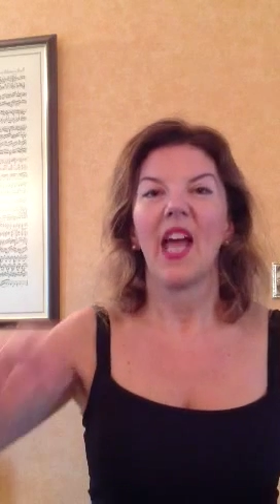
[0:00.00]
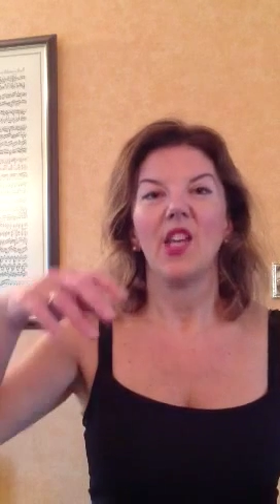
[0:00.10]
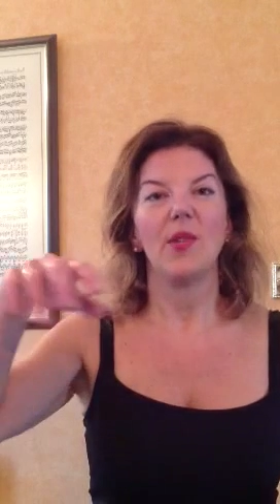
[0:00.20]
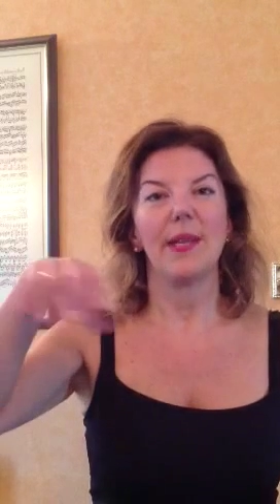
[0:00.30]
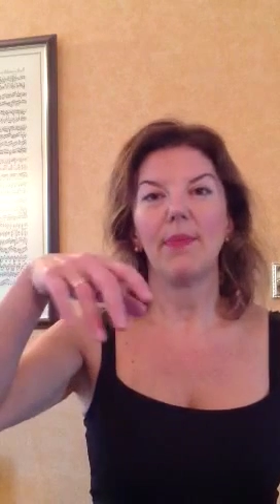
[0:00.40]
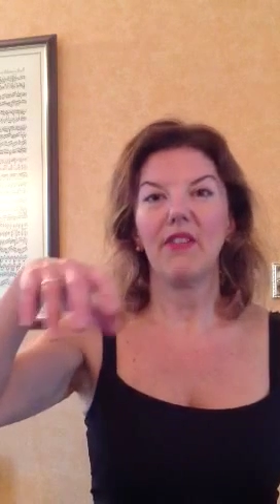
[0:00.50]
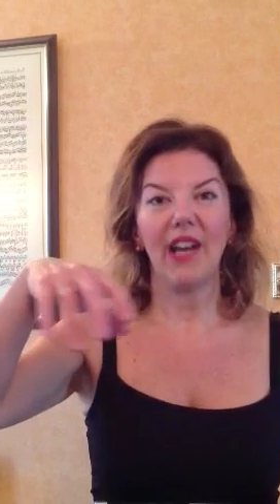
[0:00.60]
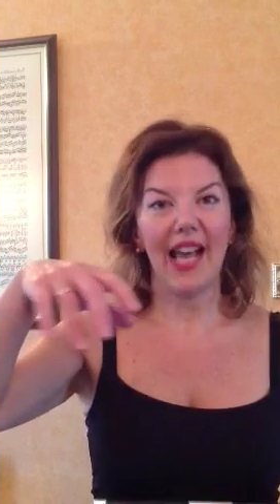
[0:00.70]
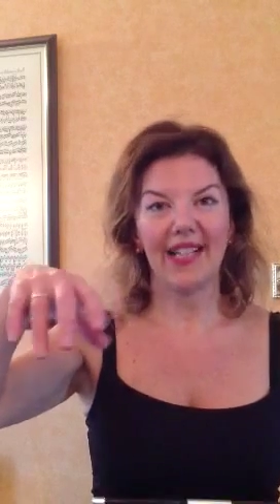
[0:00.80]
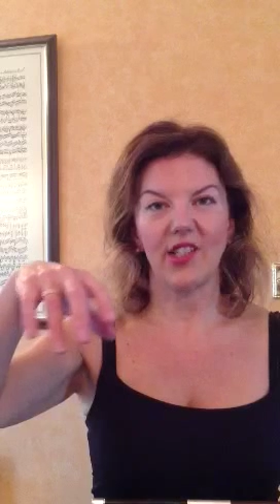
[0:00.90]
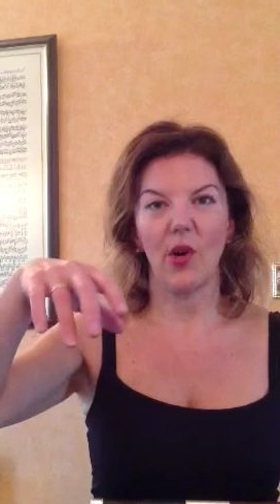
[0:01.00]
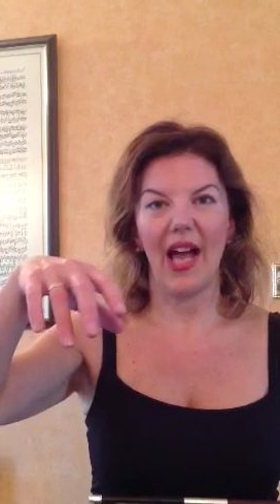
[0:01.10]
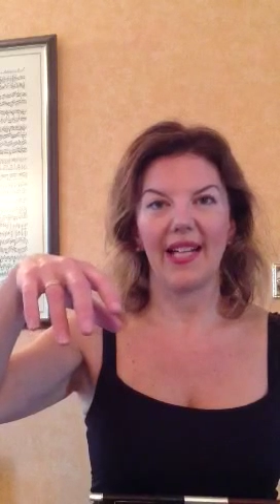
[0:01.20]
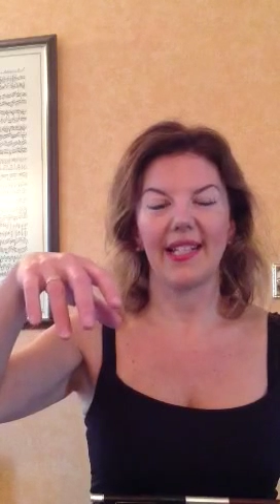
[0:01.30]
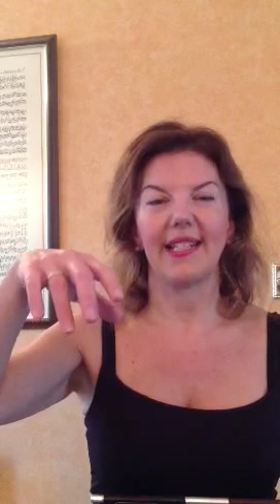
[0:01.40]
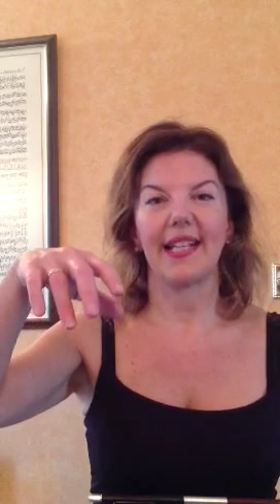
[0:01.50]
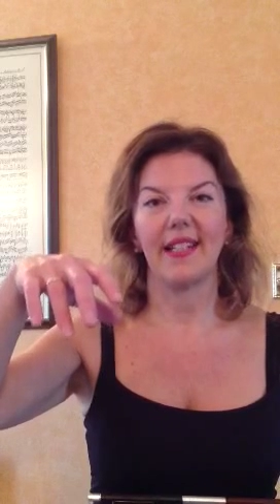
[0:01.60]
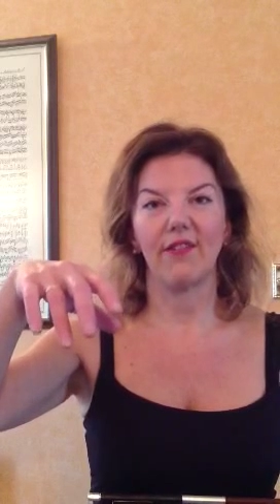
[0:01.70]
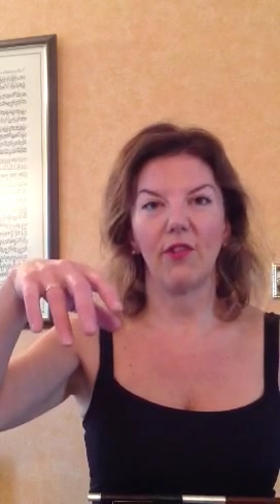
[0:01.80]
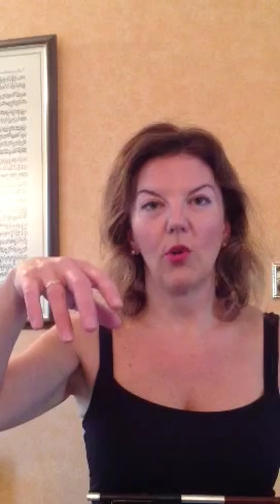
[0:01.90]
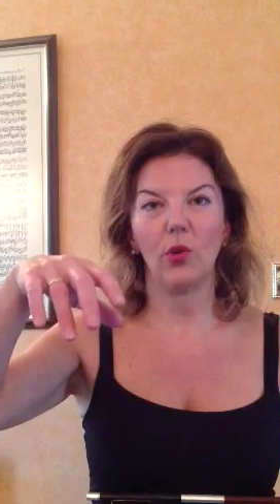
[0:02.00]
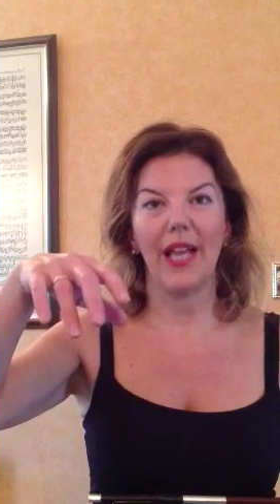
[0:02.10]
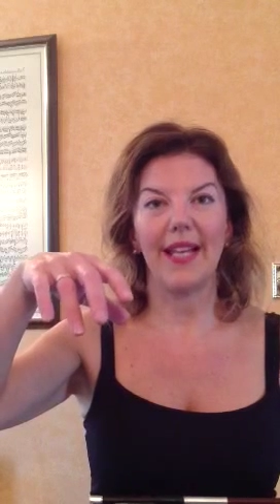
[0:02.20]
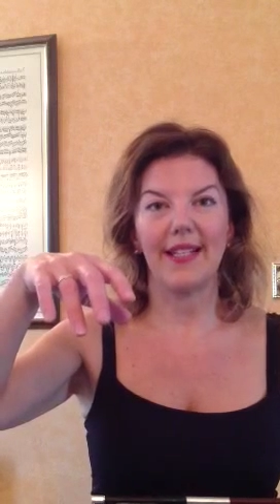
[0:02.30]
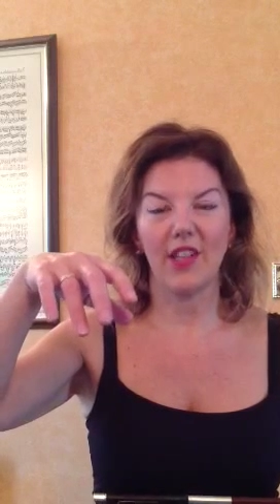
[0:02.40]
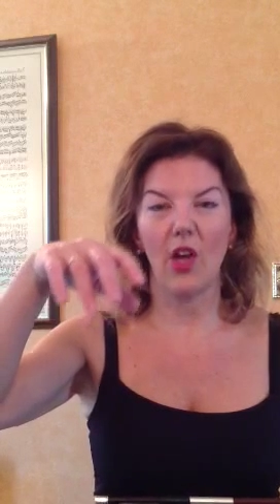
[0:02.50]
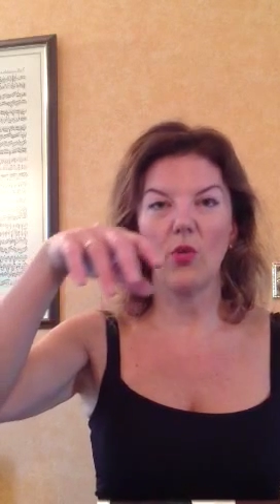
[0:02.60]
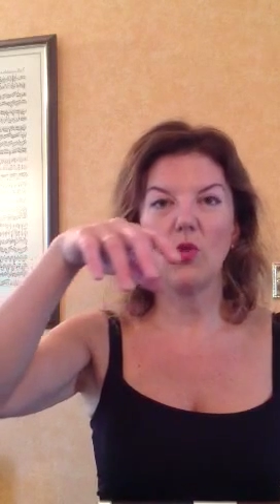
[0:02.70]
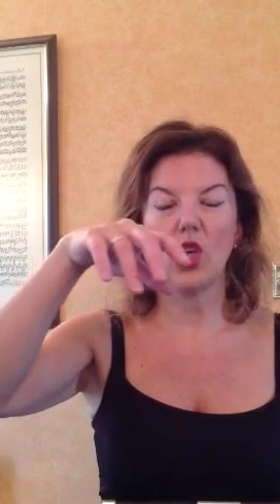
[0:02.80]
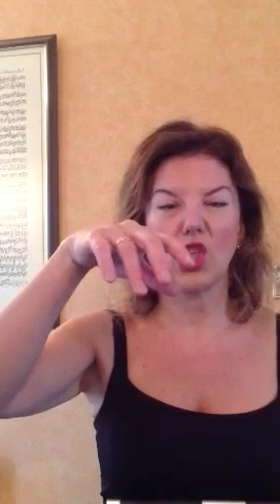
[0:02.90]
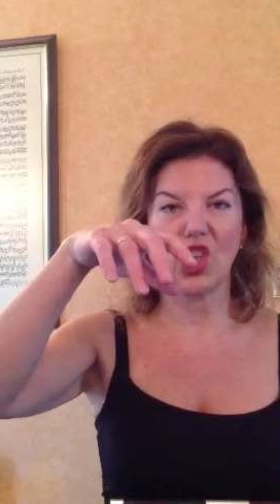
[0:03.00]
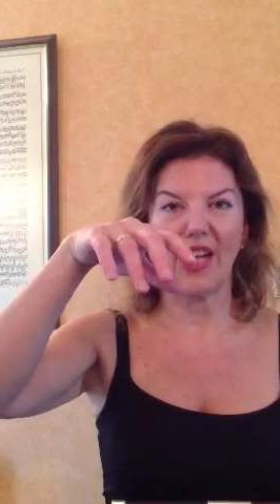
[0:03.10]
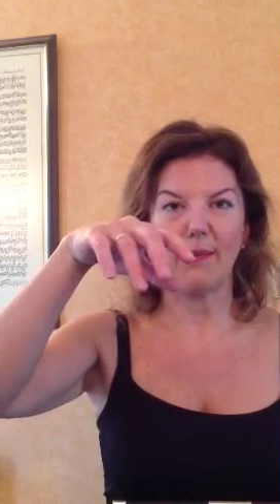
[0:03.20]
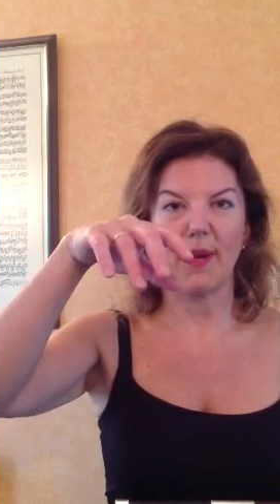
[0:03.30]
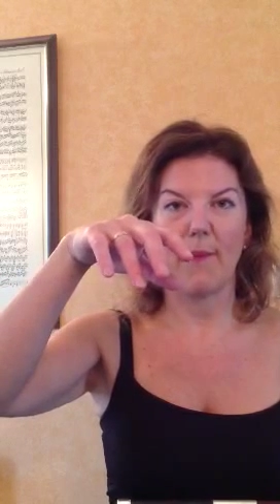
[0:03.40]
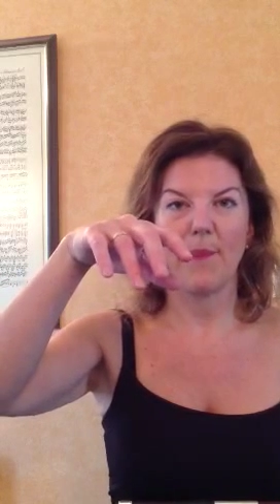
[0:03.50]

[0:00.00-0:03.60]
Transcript: You simply relax your hand and let it fall in its own shape.